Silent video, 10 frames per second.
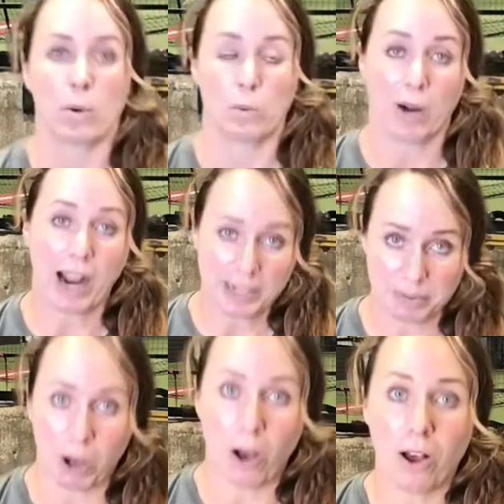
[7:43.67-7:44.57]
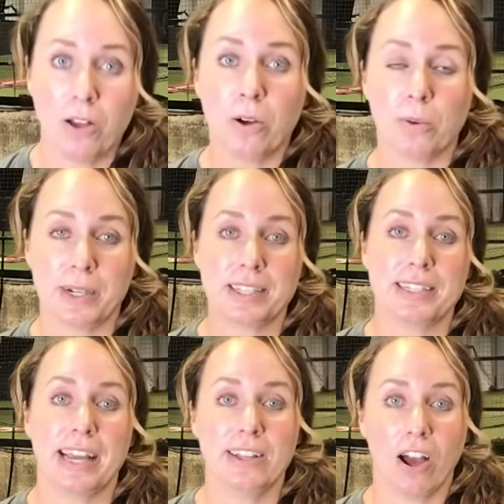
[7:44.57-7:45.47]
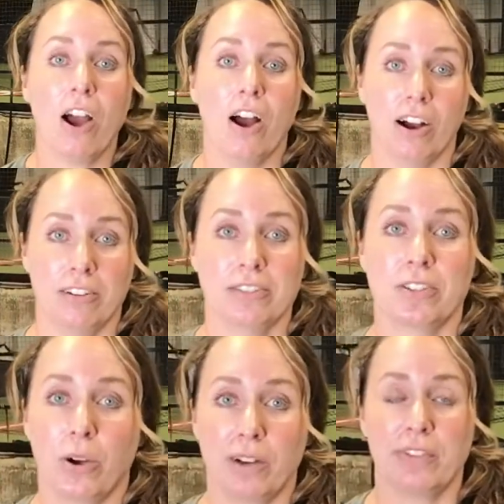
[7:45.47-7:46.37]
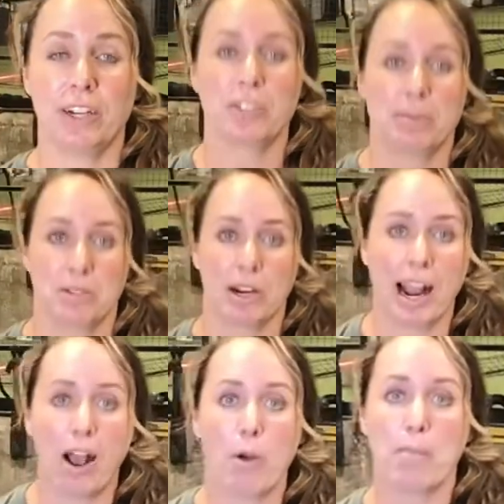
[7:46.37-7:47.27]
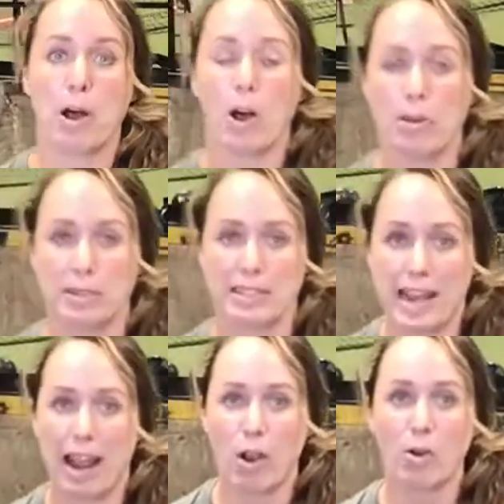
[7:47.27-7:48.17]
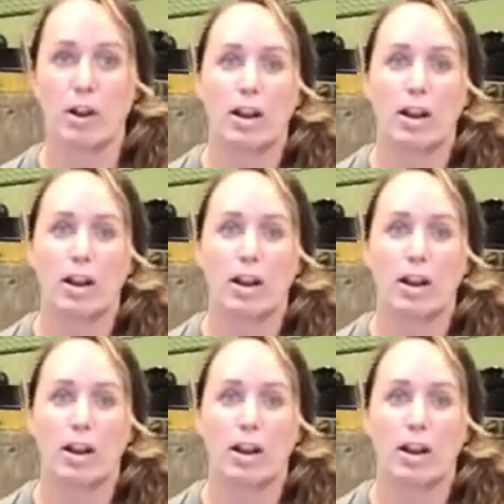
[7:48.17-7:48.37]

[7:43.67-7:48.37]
Rise ball, we stay long. So our fingertips are out, palm is out,